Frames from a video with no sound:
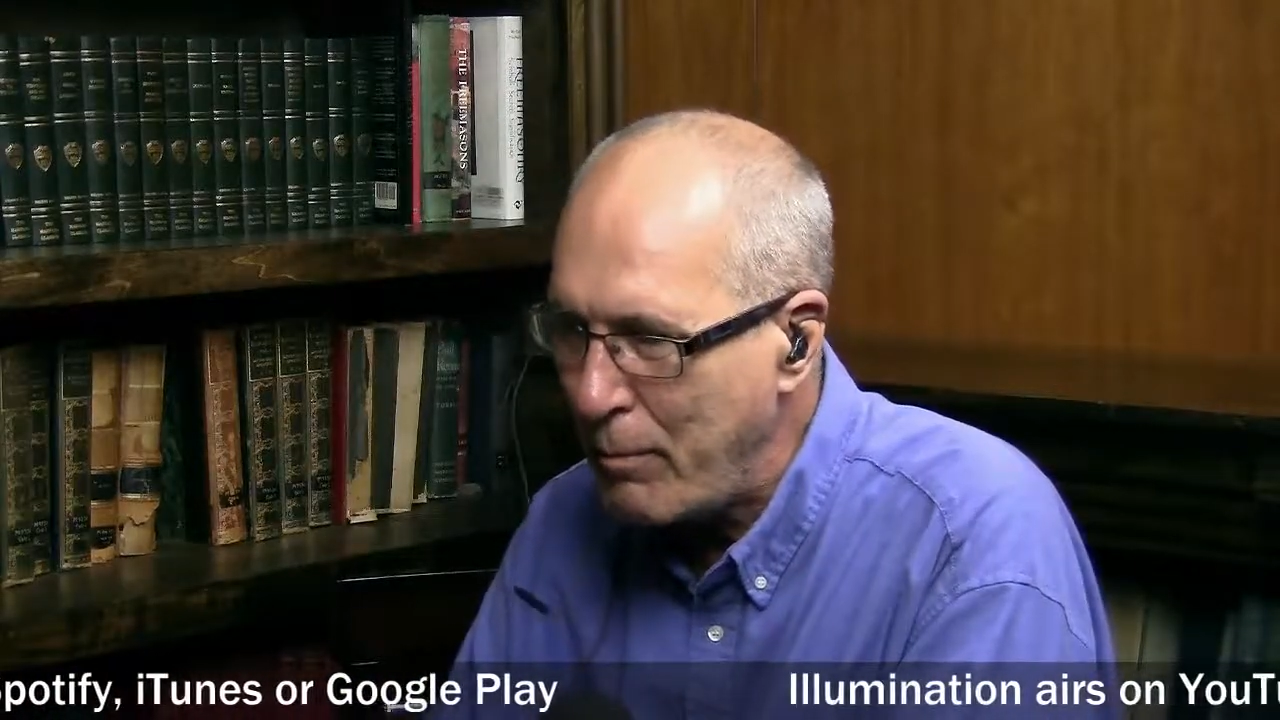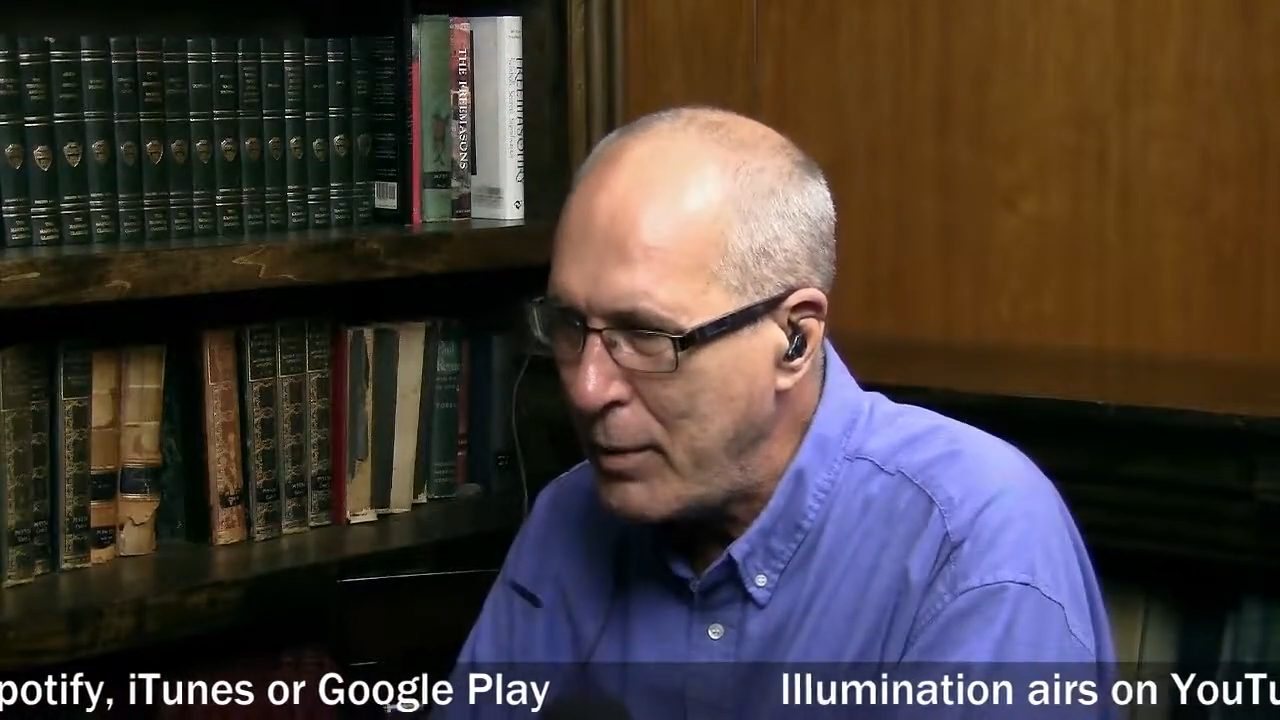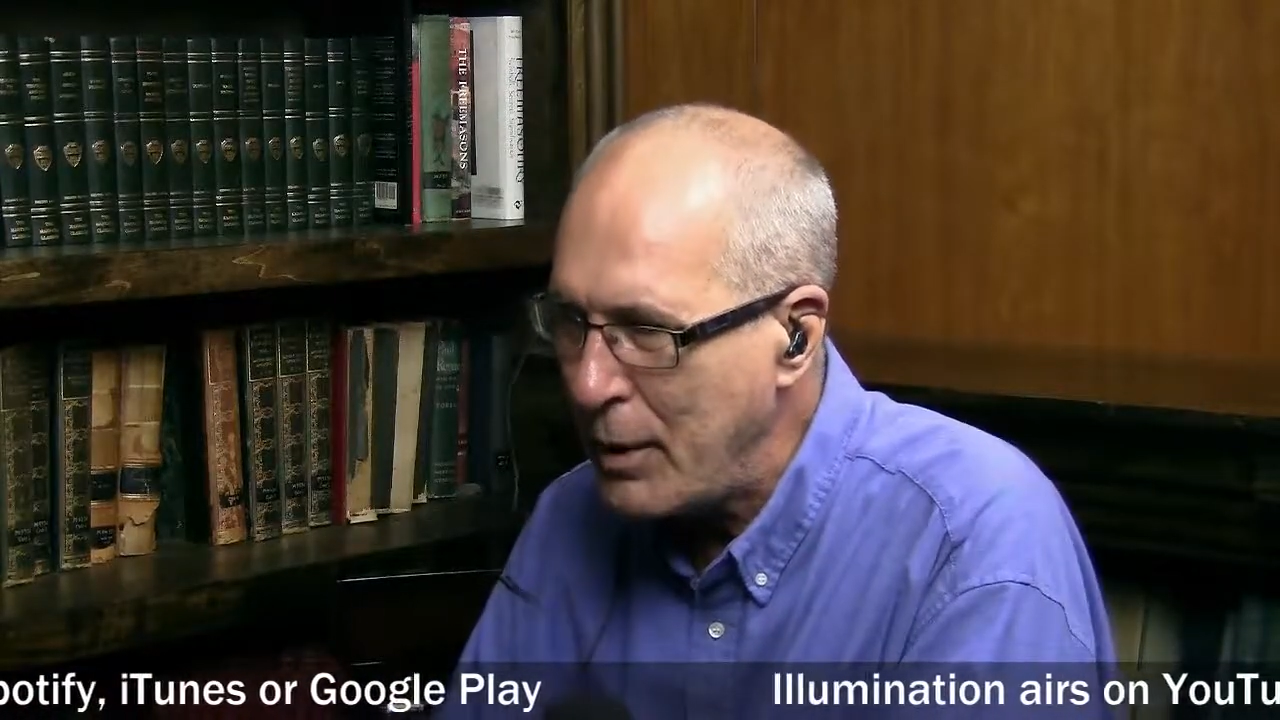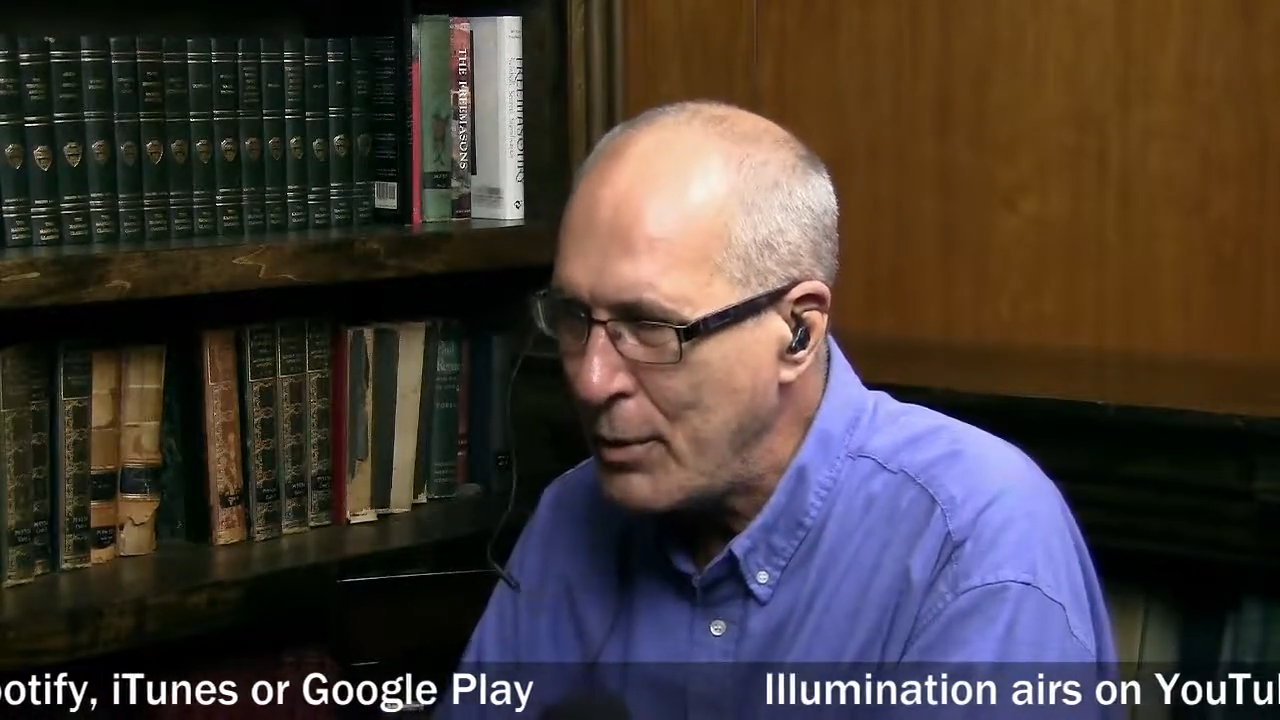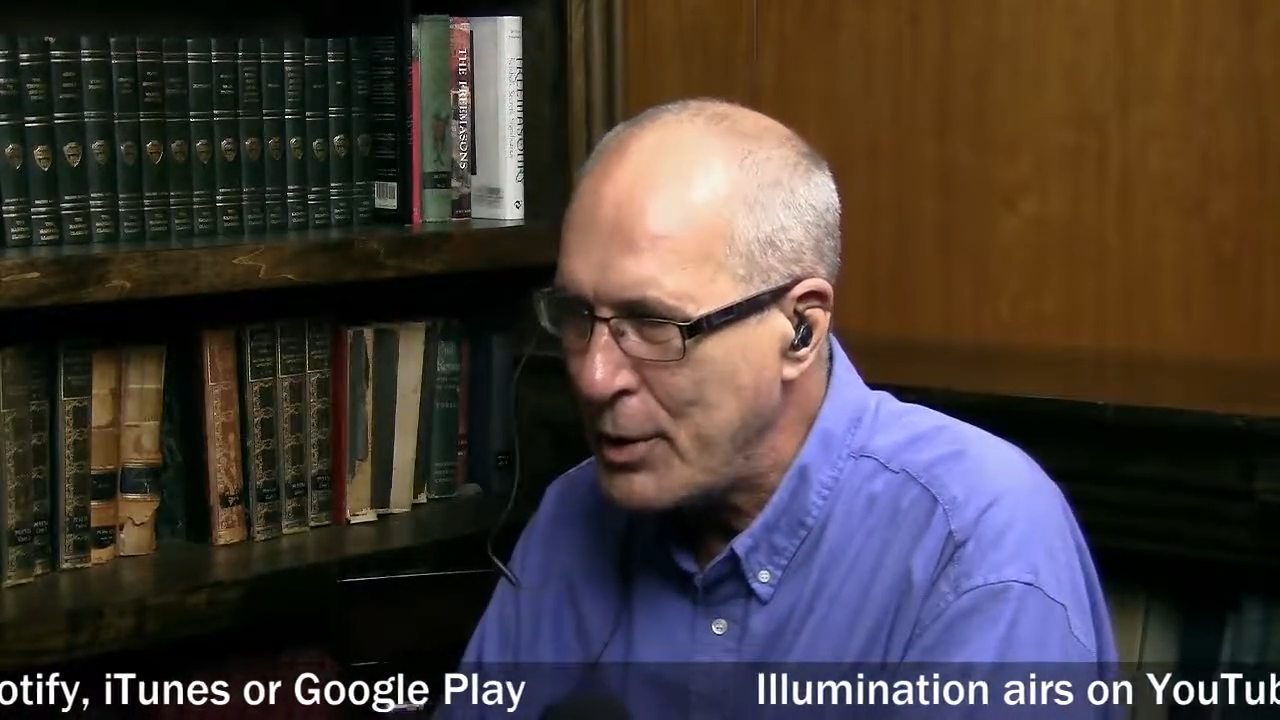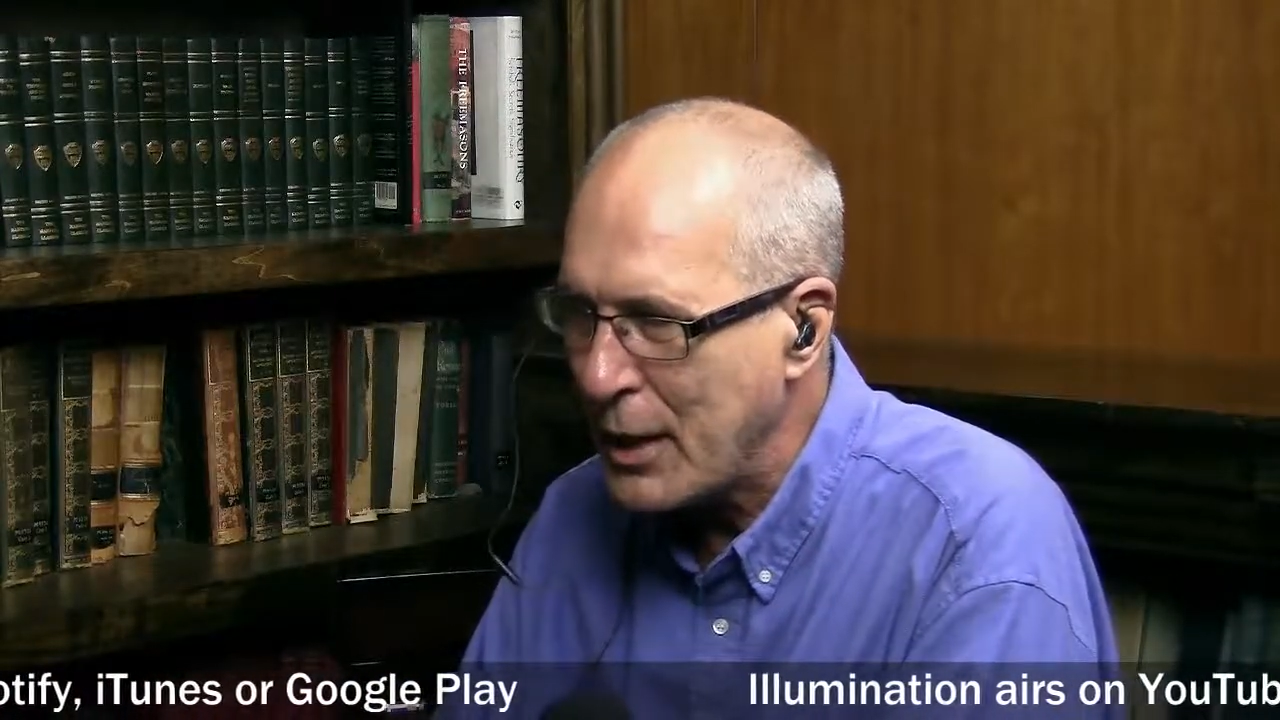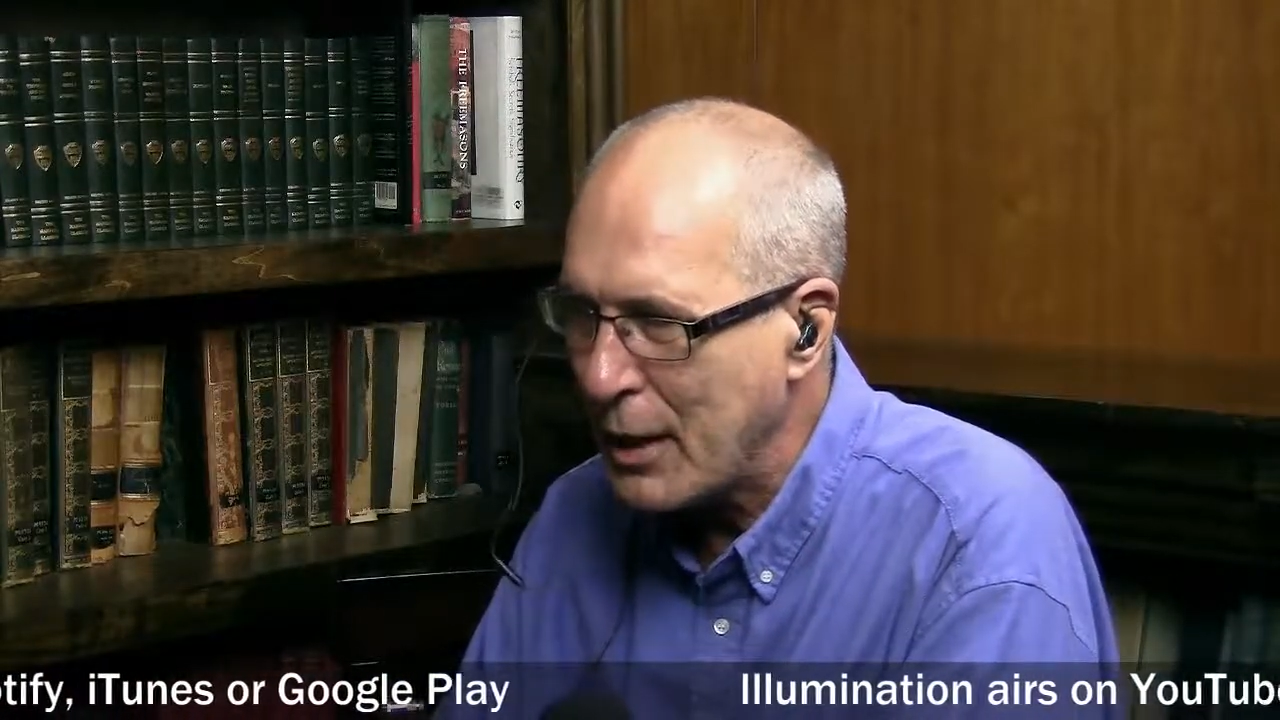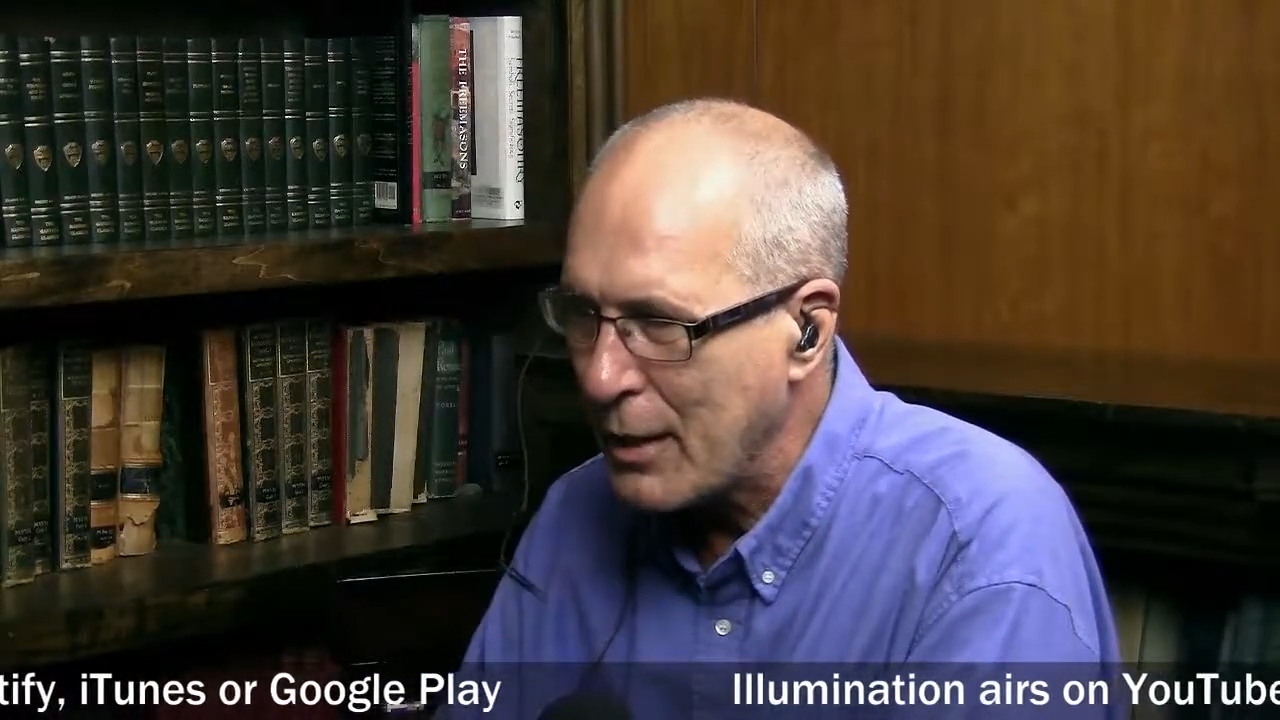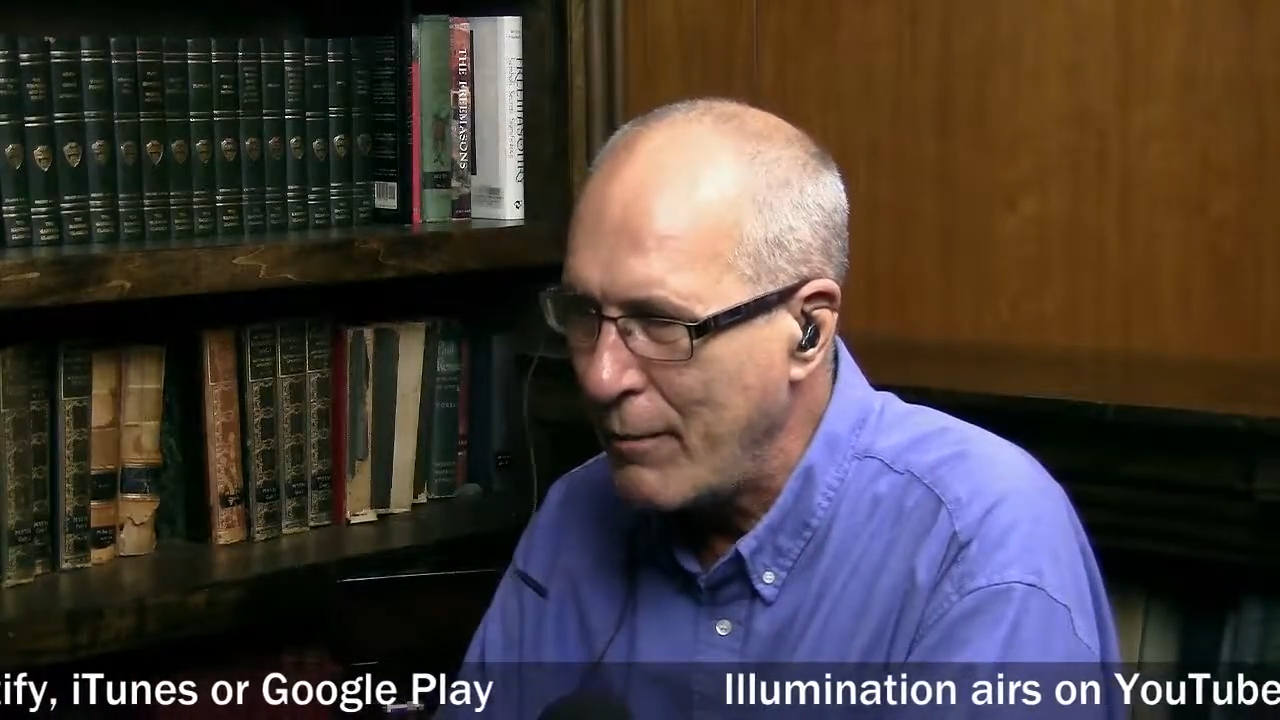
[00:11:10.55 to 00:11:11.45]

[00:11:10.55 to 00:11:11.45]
music,